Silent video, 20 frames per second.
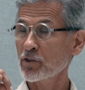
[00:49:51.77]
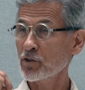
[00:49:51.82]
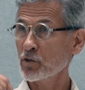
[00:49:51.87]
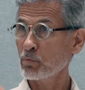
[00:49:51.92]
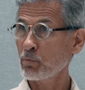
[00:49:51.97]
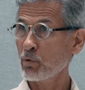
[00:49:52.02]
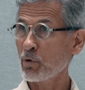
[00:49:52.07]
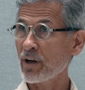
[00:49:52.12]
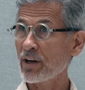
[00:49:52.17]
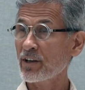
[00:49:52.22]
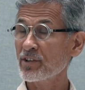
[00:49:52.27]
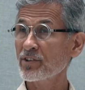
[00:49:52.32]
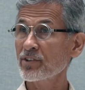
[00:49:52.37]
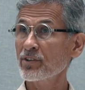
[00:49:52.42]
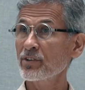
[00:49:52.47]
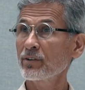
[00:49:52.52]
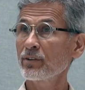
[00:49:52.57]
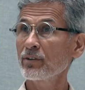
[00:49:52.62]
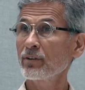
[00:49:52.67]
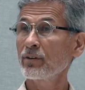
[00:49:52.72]

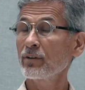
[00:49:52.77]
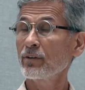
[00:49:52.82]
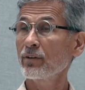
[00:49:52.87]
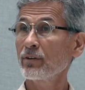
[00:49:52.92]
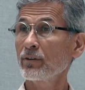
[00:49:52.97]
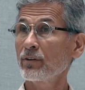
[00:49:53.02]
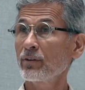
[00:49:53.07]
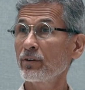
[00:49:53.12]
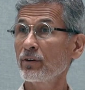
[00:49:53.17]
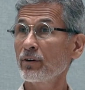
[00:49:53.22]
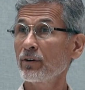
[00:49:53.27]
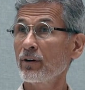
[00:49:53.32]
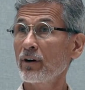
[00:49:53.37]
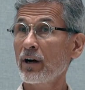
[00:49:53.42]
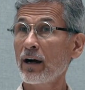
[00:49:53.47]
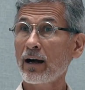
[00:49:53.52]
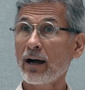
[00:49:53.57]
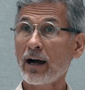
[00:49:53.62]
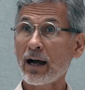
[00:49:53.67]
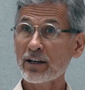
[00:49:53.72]
expressed
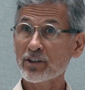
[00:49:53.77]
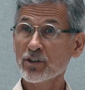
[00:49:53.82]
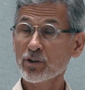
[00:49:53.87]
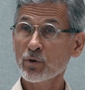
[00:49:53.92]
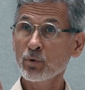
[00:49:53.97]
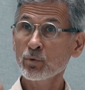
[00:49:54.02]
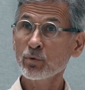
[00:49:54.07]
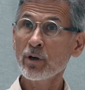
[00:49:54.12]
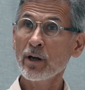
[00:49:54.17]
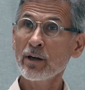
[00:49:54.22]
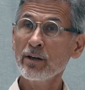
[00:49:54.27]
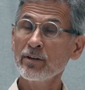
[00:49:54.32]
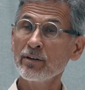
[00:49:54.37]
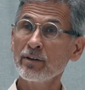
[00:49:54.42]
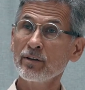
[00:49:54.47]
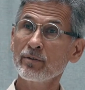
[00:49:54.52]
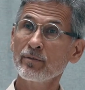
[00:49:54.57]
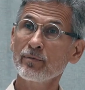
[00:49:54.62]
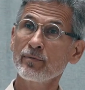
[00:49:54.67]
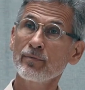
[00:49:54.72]
as
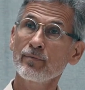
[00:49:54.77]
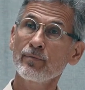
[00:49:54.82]
Kundalini.